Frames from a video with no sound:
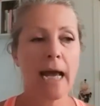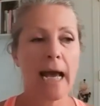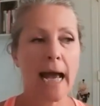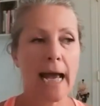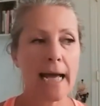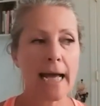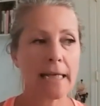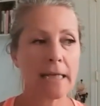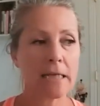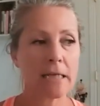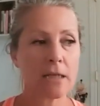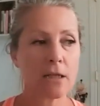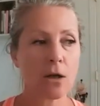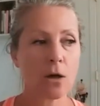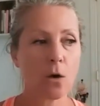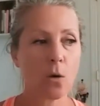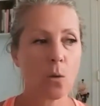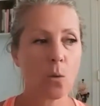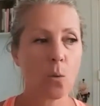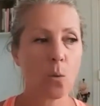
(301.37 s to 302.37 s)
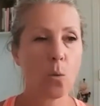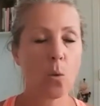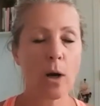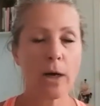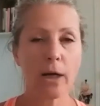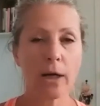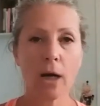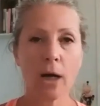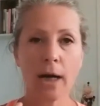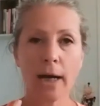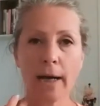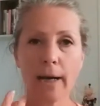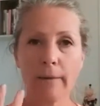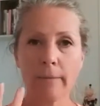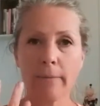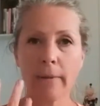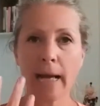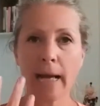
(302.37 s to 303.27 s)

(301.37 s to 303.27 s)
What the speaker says: And when I am